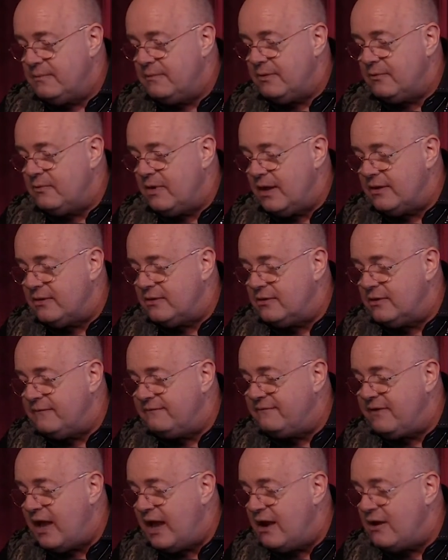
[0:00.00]
but rather an
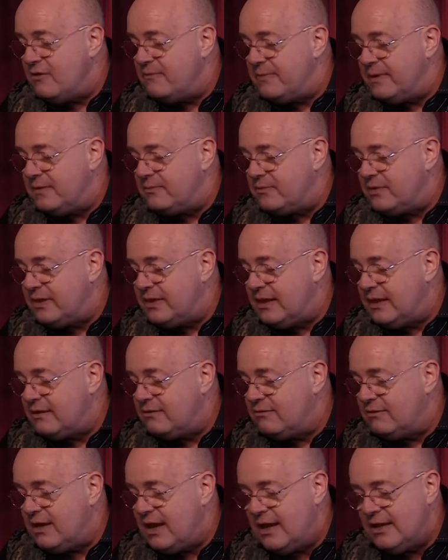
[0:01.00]
environment within
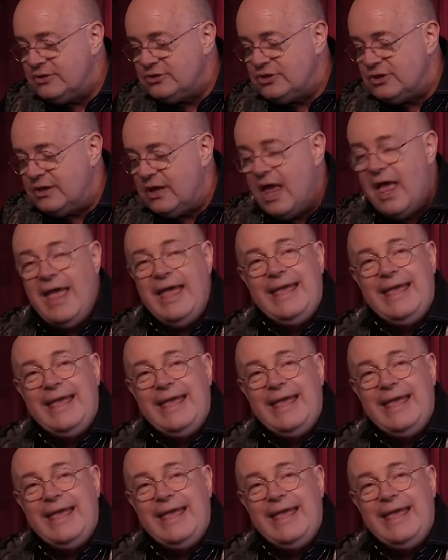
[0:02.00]
creation.